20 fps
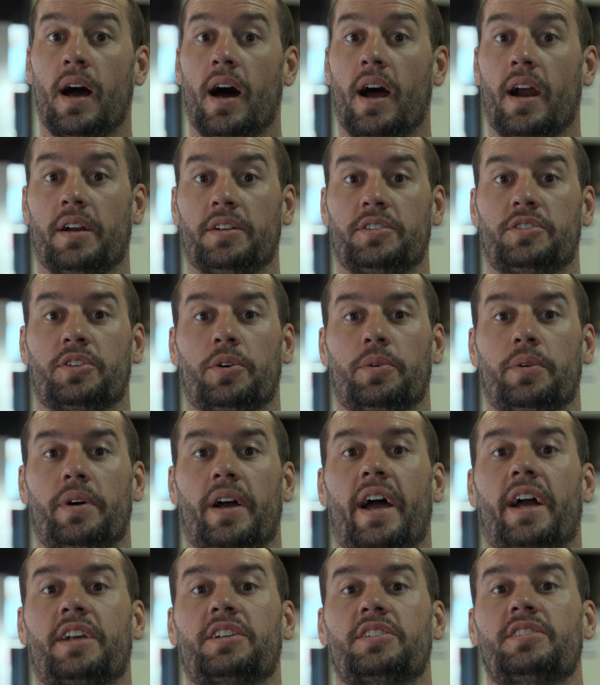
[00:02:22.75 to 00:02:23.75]
All right, so
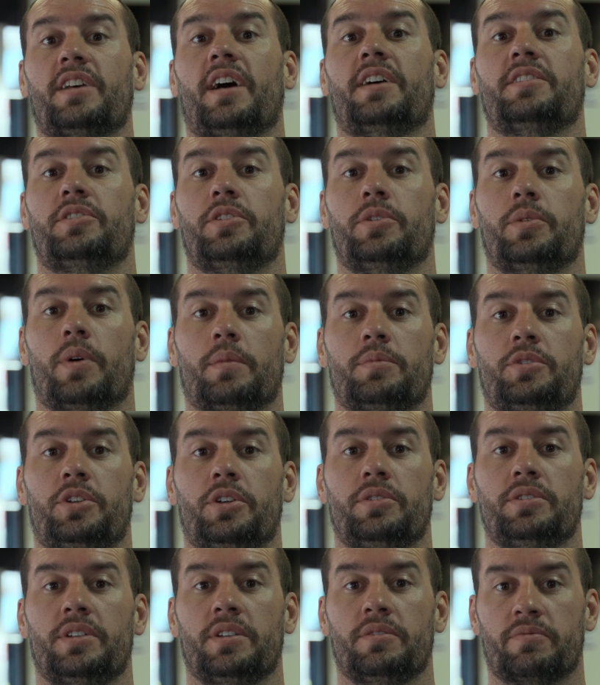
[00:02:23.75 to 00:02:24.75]
exercise 2 I'm
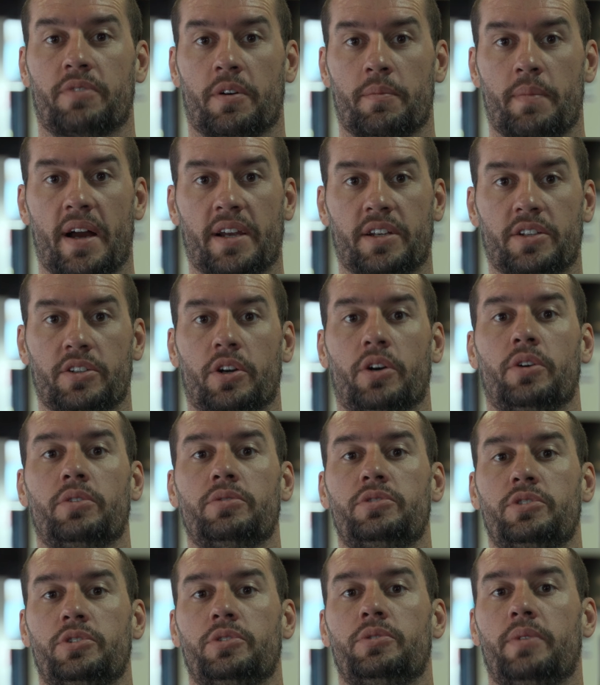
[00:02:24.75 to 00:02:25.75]
choosing for my
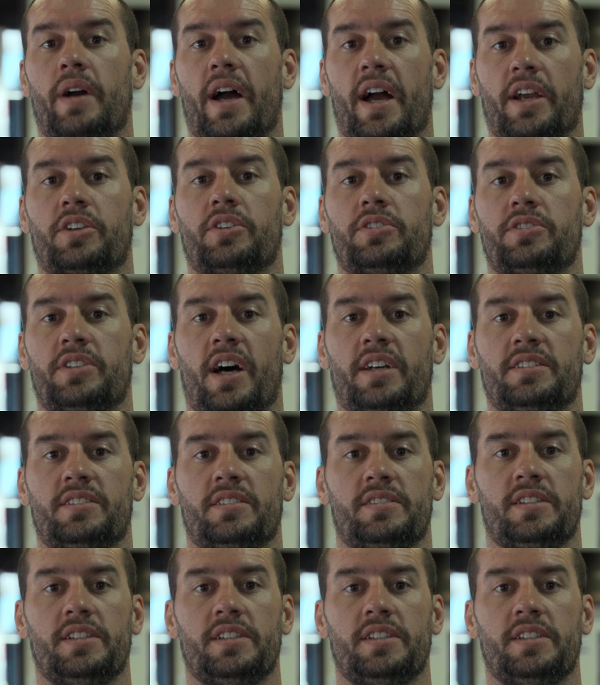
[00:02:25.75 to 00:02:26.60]
go-to exercises.